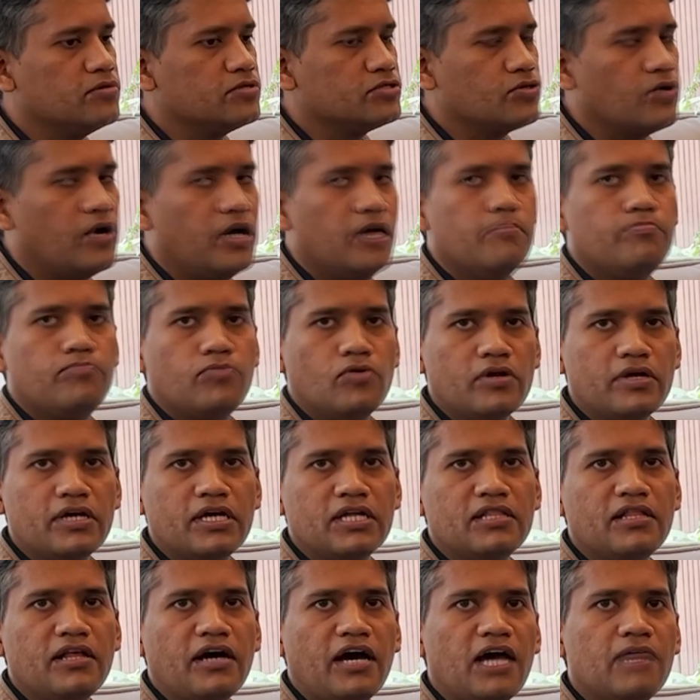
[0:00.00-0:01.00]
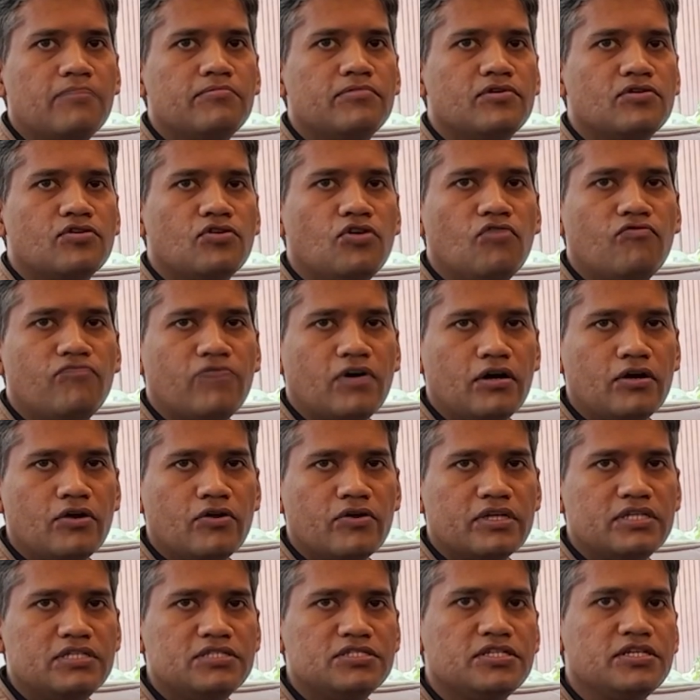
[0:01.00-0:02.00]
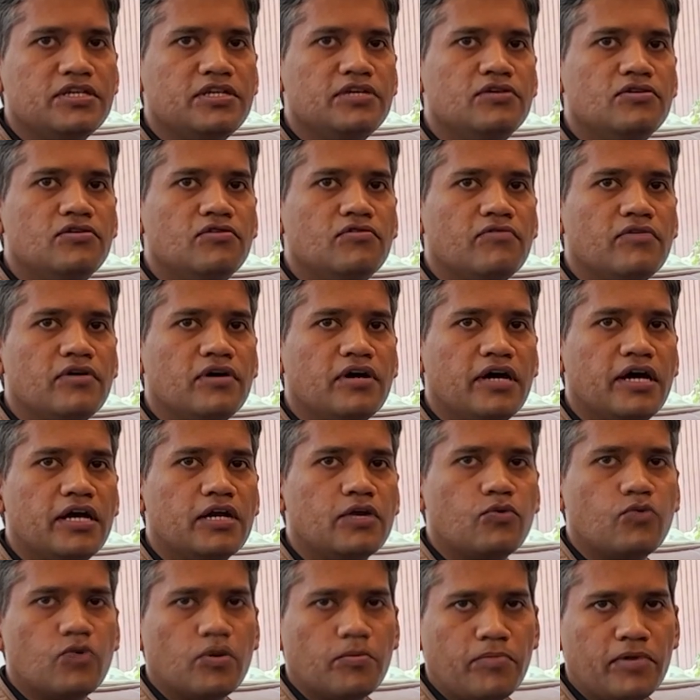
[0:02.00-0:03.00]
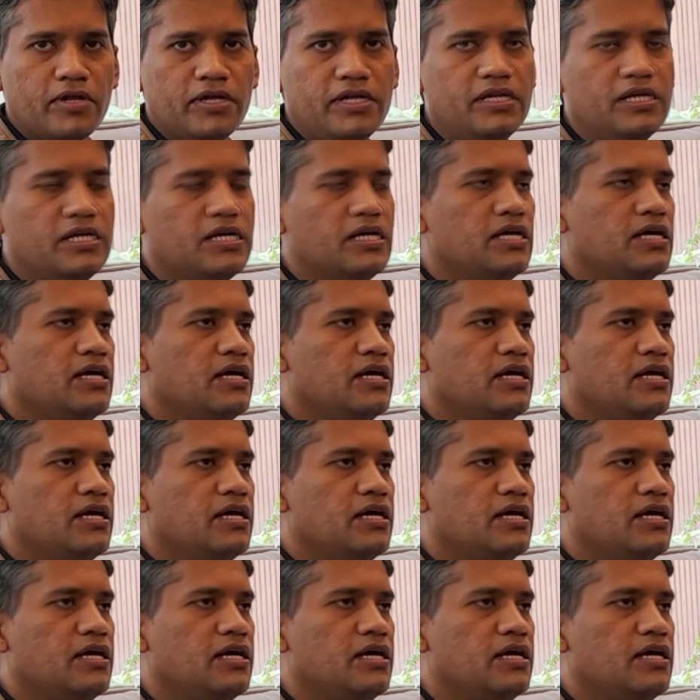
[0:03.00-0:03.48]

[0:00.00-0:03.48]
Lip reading: So I'm Pulkit. I'm the co-founder and CEO at Queplin.